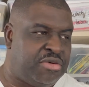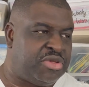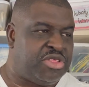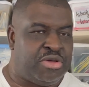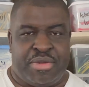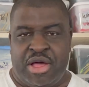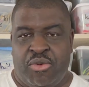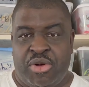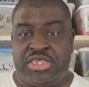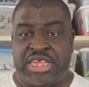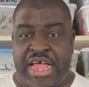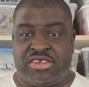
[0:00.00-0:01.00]
with you about
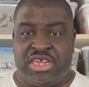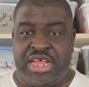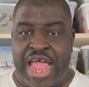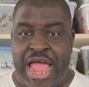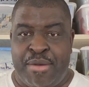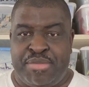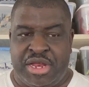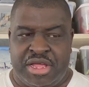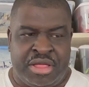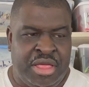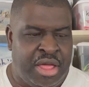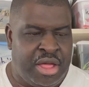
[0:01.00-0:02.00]
what's actually happening
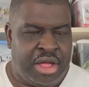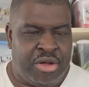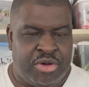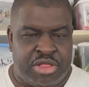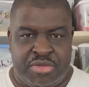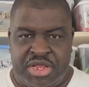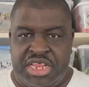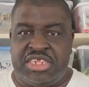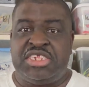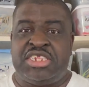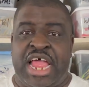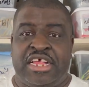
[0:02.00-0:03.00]
with me. This
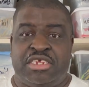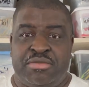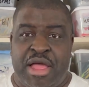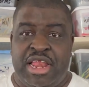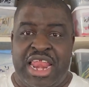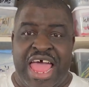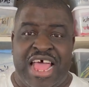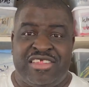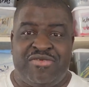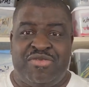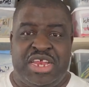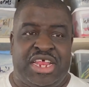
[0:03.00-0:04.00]
is actually my last
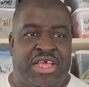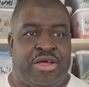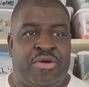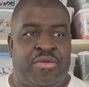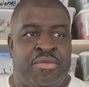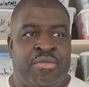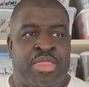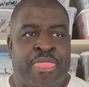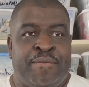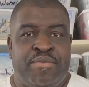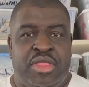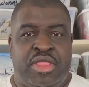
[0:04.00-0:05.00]
video
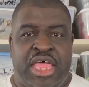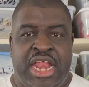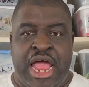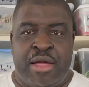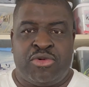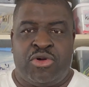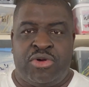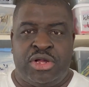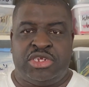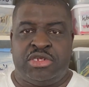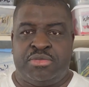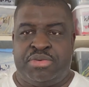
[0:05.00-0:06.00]
that I'm going
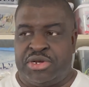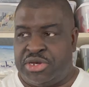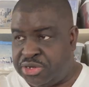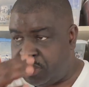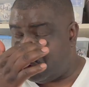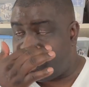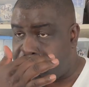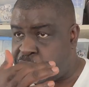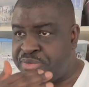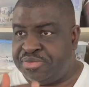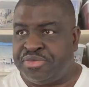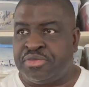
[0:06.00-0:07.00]
to produce.
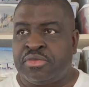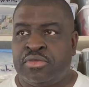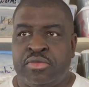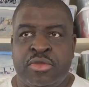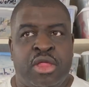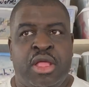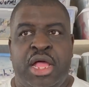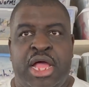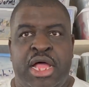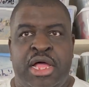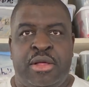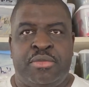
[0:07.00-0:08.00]

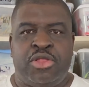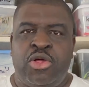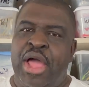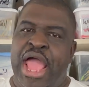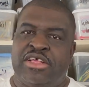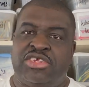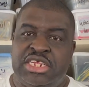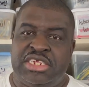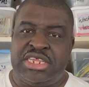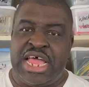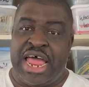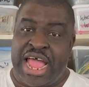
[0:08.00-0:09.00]
No, actually it's
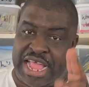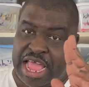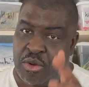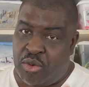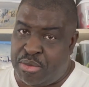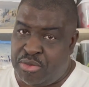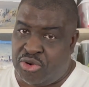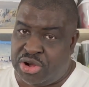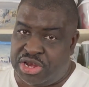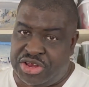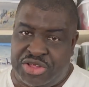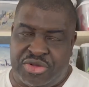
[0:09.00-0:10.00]
not. I got one more
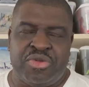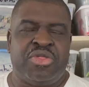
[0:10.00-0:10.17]
to do.